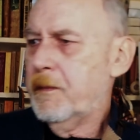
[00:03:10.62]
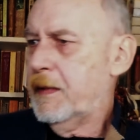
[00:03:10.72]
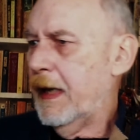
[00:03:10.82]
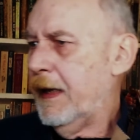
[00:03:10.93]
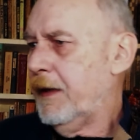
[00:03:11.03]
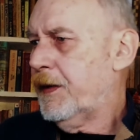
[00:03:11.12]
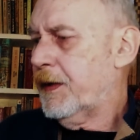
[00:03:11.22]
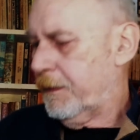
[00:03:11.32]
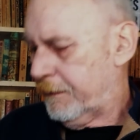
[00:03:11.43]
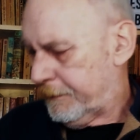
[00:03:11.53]

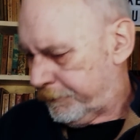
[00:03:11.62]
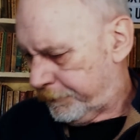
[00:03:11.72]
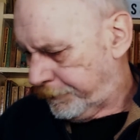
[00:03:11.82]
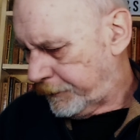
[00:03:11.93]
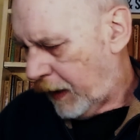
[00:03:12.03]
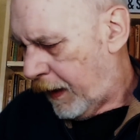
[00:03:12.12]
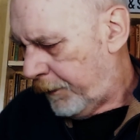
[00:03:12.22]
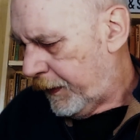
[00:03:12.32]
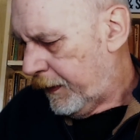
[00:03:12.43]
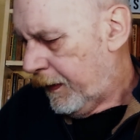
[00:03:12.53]
takes
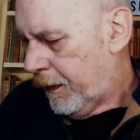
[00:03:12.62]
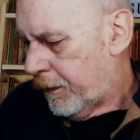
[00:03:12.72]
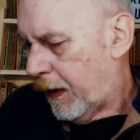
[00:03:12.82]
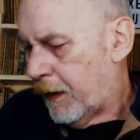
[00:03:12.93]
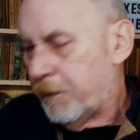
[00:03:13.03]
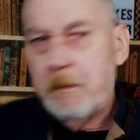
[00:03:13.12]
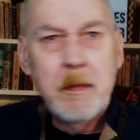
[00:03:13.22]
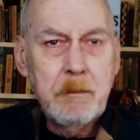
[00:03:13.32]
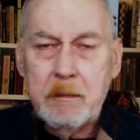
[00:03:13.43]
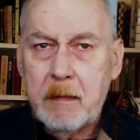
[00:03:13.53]
up
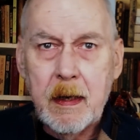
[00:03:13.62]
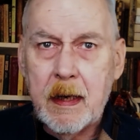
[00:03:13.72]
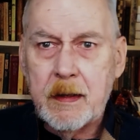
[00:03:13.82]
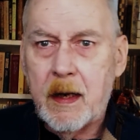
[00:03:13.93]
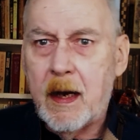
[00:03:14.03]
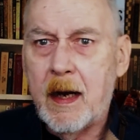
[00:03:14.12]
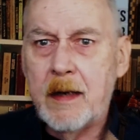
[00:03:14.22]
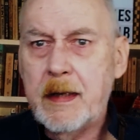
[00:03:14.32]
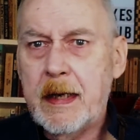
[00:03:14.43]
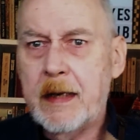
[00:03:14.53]
a
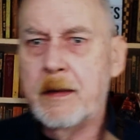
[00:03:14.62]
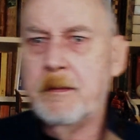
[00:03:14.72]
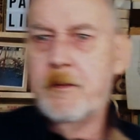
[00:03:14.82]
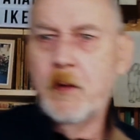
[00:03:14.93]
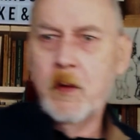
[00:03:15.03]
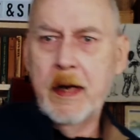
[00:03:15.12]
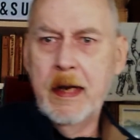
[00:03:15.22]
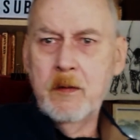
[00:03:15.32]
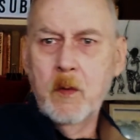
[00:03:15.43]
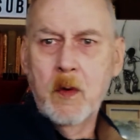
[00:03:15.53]
guard in
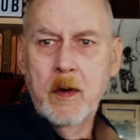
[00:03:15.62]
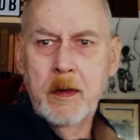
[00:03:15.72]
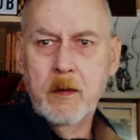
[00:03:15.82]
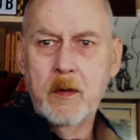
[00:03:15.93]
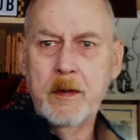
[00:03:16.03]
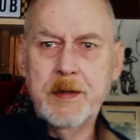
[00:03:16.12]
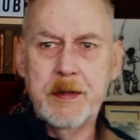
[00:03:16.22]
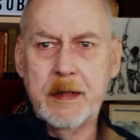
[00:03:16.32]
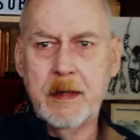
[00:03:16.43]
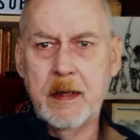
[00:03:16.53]
forehand ward or
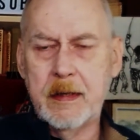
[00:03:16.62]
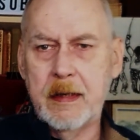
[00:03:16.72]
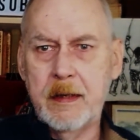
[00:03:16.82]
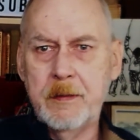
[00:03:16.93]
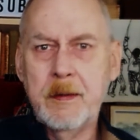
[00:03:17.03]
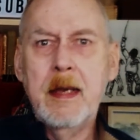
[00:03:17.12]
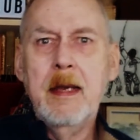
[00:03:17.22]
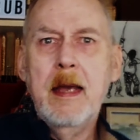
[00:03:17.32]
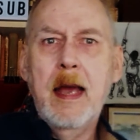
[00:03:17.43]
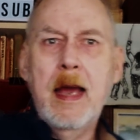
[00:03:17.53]
staccata,
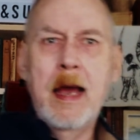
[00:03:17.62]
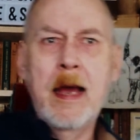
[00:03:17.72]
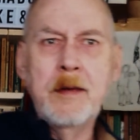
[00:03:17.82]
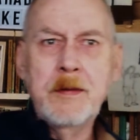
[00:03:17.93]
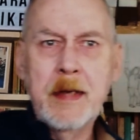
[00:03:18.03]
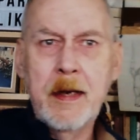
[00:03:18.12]
and